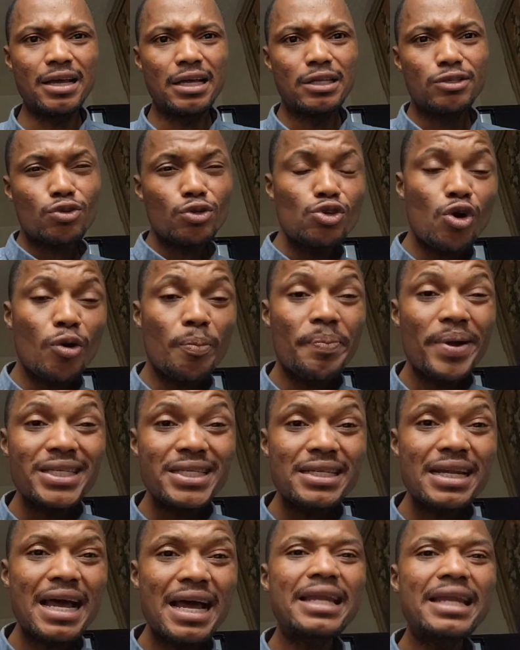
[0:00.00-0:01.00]
So your
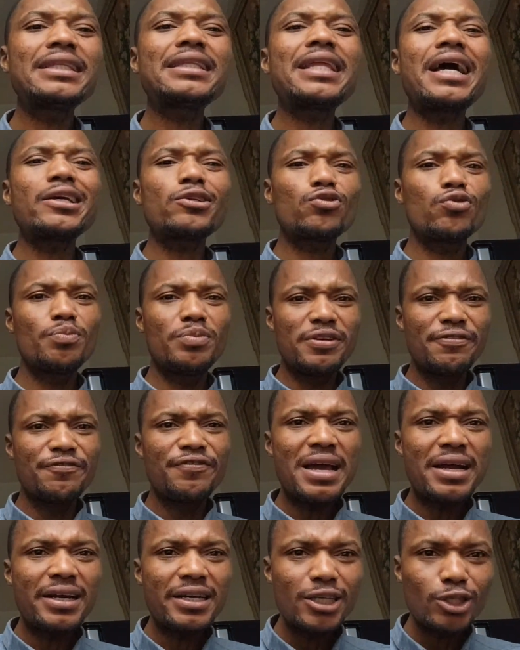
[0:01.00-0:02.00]
personal letter should be
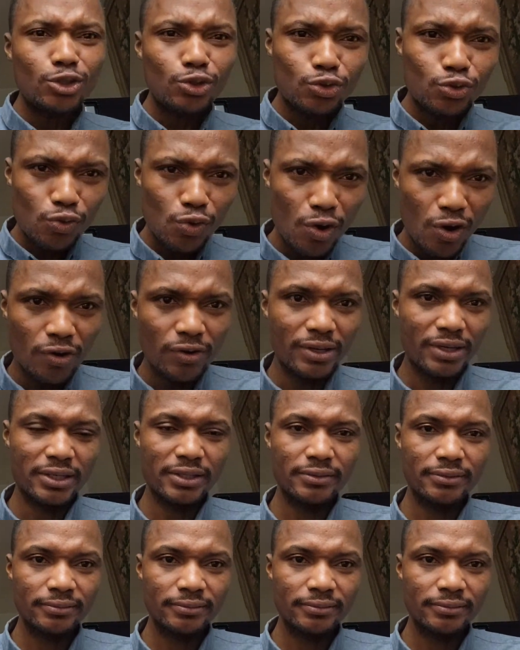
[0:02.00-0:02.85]
very strong,